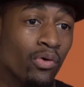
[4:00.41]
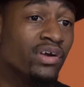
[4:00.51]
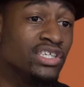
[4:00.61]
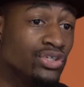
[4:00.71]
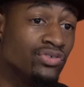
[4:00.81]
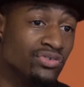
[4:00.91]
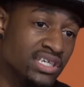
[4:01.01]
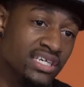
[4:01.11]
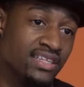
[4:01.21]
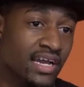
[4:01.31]
well, what did you do
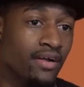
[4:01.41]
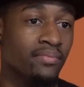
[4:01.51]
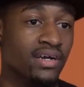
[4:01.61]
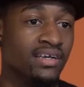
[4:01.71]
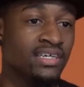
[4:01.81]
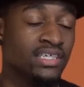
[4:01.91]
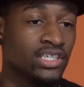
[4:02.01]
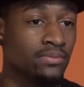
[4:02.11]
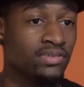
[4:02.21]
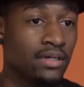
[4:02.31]
to get there? But
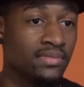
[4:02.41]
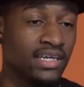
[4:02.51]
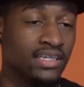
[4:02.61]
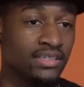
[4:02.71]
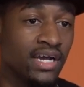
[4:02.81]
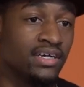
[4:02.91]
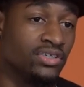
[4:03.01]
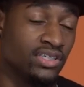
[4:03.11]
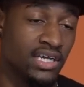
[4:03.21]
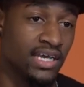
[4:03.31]
sometimes like you got to
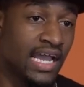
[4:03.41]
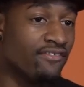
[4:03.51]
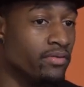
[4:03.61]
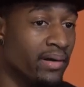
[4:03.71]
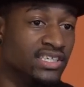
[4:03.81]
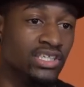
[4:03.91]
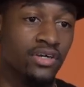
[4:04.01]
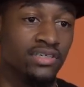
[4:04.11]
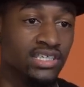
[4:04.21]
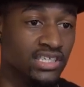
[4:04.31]
understand like everybody's
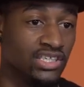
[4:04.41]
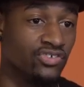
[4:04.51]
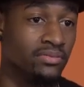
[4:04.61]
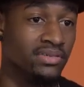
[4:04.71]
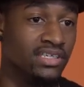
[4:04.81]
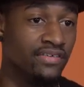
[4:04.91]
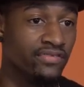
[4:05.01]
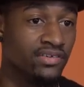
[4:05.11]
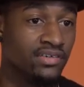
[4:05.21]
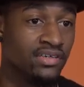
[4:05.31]
journey is extremely
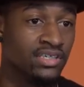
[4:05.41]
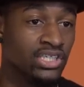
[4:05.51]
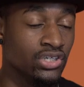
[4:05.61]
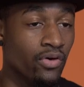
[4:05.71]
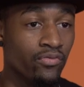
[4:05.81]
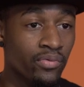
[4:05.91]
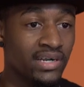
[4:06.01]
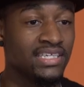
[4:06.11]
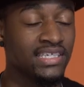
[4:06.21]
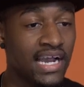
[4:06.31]
different. So
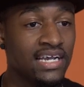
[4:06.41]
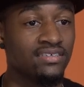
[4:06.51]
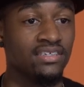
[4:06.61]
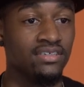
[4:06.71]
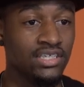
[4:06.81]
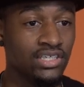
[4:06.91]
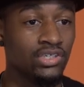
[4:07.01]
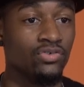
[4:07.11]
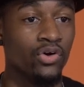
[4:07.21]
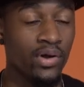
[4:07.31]
when I say asking
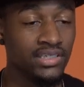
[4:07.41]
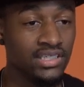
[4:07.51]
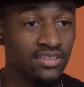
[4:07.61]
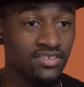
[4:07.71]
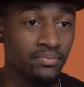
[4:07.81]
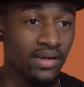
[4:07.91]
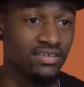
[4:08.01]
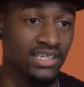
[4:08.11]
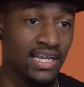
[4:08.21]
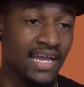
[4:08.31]
intentional questions, it's
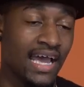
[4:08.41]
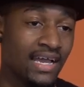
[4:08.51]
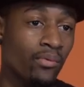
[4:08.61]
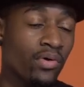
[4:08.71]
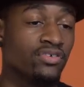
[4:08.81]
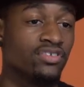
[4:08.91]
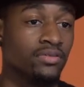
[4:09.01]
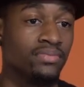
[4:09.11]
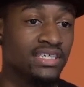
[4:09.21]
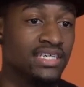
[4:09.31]
about saying like, hey, what are
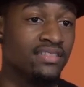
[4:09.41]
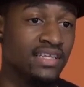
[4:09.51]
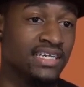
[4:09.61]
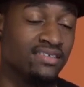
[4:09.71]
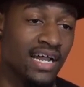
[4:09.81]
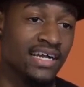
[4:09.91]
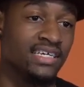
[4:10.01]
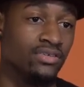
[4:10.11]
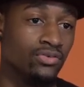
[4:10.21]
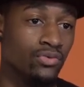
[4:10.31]
some key things that I
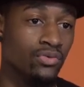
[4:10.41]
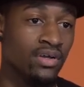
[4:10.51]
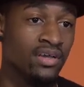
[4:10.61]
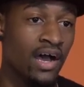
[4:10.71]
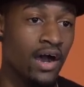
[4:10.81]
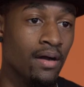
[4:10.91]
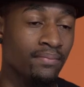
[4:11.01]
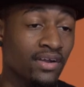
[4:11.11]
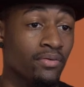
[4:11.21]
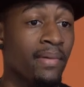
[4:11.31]
can do
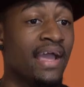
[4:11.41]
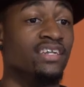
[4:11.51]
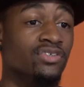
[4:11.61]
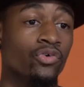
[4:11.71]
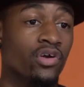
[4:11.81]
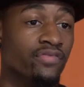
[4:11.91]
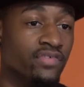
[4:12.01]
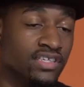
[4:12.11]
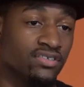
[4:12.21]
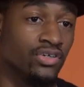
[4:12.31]
um, that are mandatory
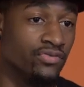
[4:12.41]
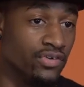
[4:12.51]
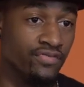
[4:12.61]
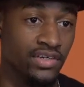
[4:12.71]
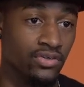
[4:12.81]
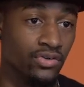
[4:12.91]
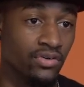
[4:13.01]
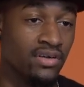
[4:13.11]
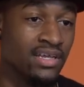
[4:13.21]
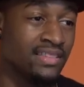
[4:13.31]
for this career field
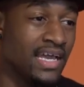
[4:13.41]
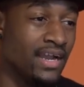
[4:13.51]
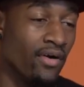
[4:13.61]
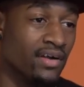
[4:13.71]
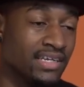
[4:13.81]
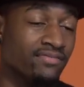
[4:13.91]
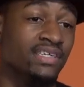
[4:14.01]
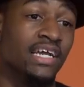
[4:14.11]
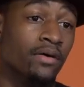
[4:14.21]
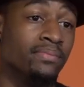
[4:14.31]
or that are can
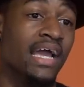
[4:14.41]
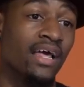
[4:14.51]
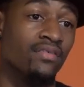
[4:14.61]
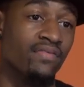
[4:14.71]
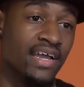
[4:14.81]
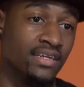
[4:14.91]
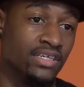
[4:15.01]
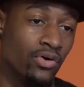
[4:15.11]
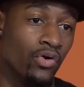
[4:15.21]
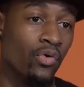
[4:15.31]
really help me elevate
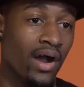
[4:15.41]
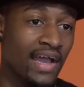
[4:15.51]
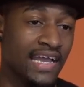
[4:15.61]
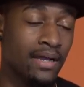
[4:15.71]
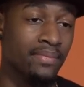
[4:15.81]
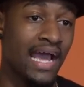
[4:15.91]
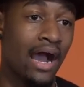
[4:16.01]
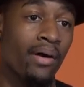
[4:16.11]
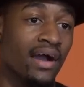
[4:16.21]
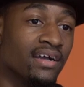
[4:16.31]
you know who i am and
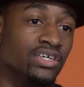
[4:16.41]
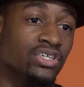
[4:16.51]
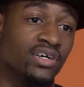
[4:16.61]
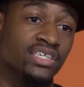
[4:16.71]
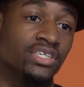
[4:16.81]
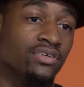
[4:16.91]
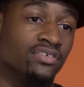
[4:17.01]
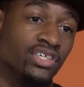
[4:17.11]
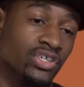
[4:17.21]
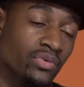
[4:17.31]
how i address
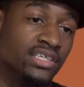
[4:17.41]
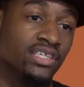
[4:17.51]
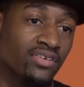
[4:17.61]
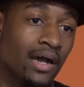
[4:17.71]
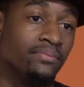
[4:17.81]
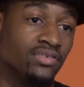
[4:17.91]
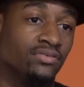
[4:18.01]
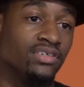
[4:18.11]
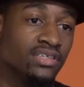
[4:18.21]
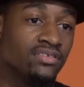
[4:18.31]
certain situations or
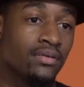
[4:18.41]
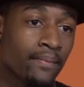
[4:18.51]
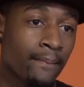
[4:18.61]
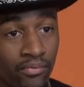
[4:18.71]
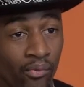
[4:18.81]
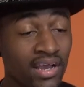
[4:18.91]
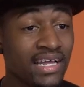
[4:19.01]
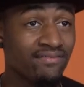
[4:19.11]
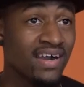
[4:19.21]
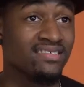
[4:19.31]
opportunities
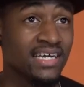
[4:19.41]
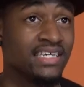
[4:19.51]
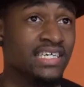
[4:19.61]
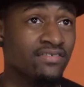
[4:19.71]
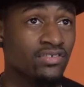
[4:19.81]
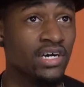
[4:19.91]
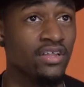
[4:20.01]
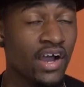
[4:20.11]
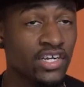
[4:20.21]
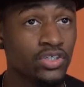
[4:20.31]
what advice i can give to
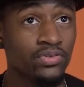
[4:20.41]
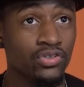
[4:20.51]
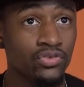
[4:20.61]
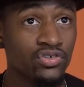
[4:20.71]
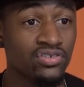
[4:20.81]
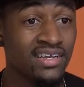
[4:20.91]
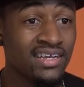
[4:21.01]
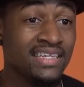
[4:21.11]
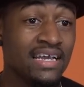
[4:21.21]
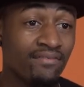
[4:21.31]
other entrepreneurs
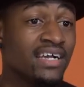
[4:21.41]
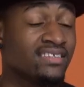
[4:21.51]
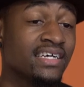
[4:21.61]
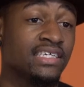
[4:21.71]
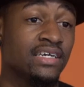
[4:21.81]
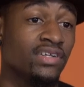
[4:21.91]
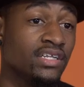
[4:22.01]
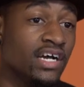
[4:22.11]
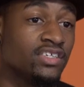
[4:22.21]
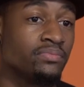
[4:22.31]
the advice i can give
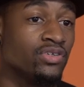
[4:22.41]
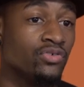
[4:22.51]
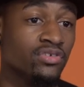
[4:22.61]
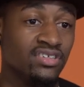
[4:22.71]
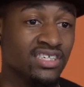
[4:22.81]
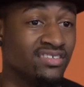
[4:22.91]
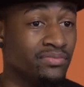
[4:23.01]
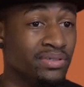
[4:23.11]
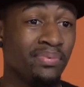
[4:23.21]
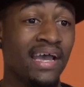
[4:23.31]
to other entrepreneurs is just
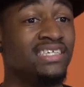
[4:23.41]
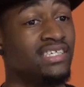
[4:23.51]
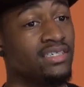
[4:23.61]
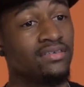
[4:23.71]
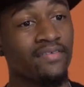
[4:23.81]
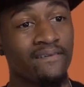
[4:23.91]
to be patient